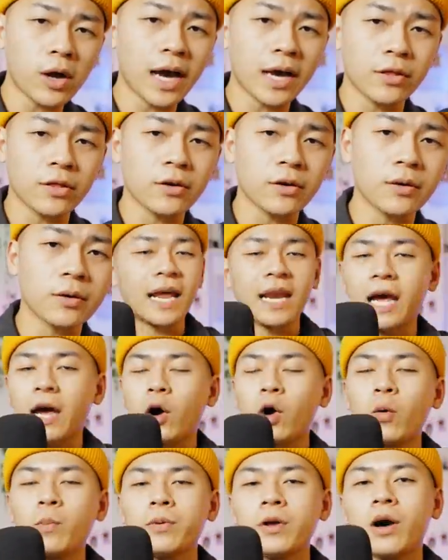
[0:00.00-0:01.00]
either. And I
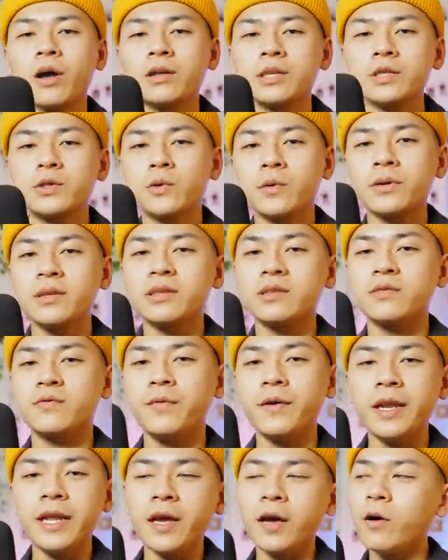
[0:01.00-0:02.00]
hope you all enjoyed this
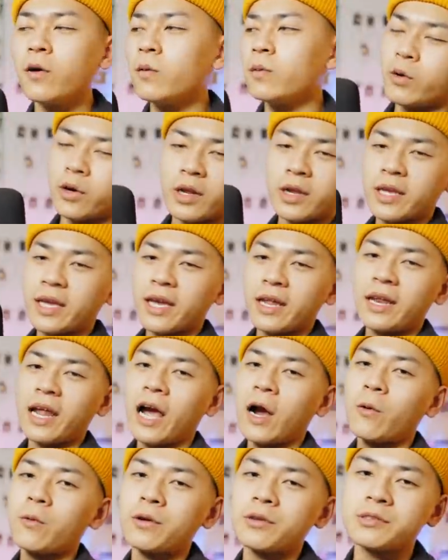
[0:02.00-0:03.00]
video. We're gonna get an
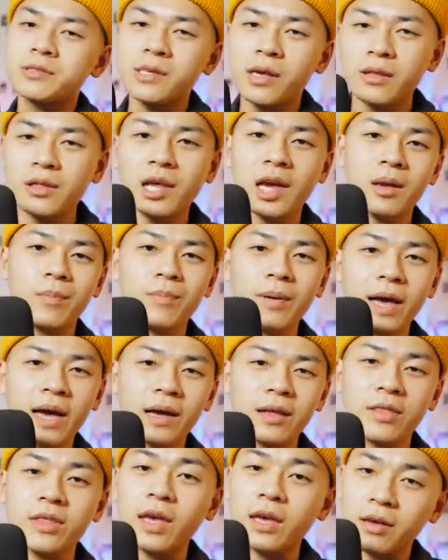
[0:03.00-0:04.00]
hour of sunlight
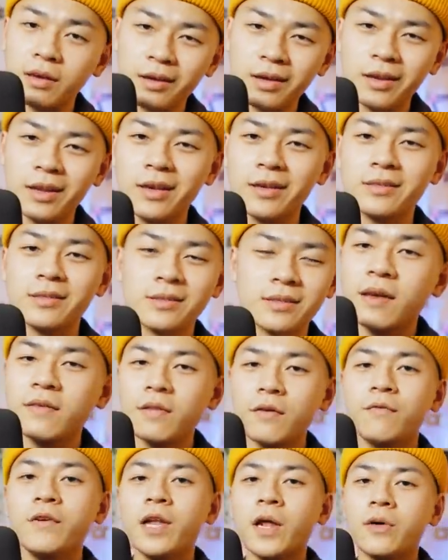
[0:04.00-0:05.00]
back, thank goodness. Give
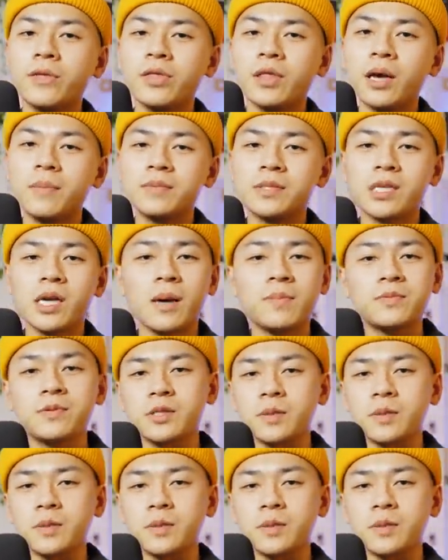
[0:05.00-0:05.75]
the video a thumbs up,